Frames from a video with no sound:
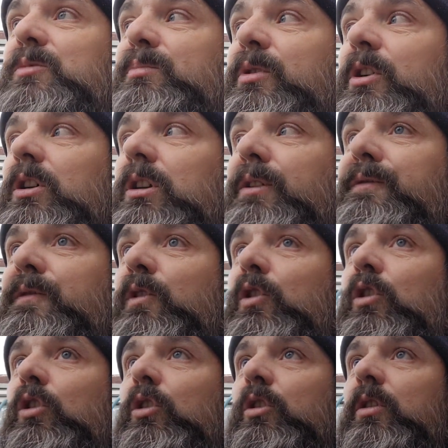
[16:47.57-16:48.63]
purely
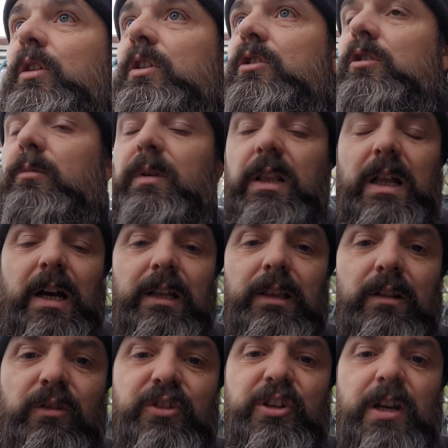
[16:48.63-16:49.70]
for, it could be like
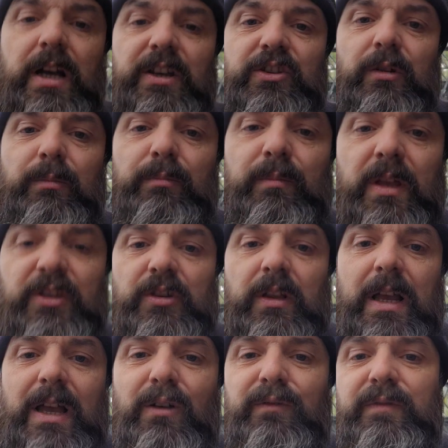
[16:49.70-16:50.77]
little chats on mental
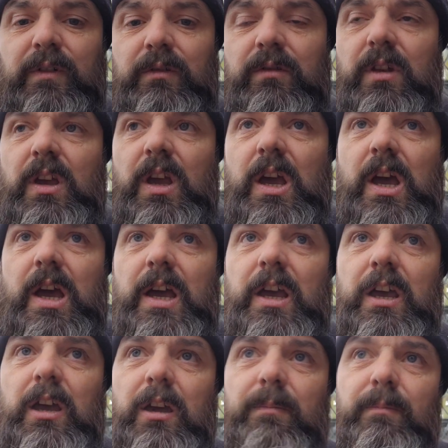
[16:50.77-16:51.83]
health and
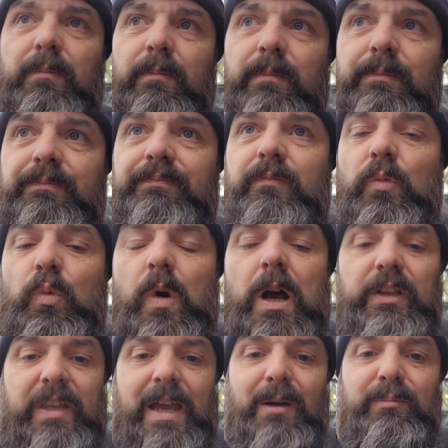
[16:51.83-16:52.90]

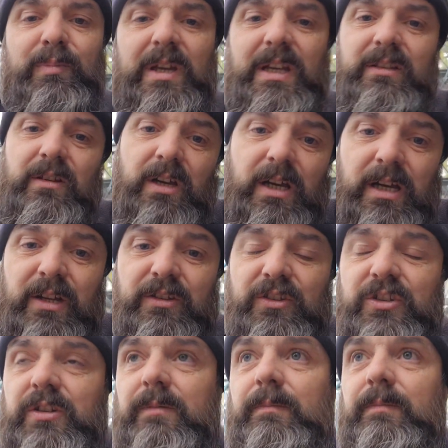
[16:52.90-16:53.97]
wild camping and